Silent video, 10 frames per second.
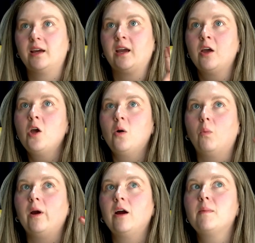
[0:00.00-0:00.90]
like,
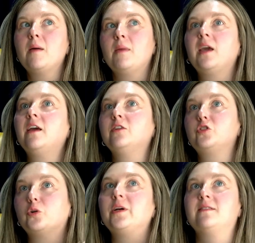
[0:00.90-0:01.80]
where am I making
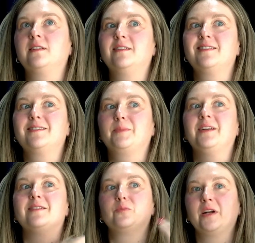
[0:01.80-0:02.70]
choices?
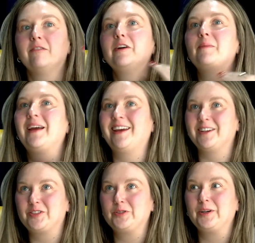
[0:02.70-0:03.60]
Because whenever you're making
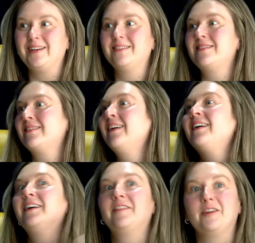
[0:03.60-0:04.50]
a choice,
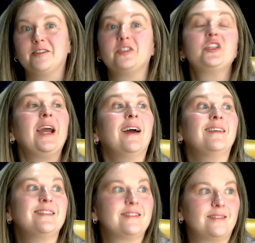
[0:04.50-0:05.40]
there's a
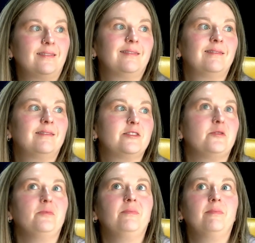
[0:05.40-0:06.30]
chance
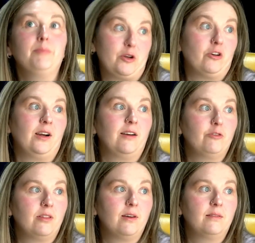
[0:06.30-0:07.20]
to be creative
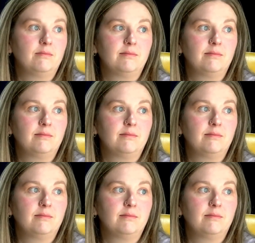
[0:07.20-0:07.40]
with it.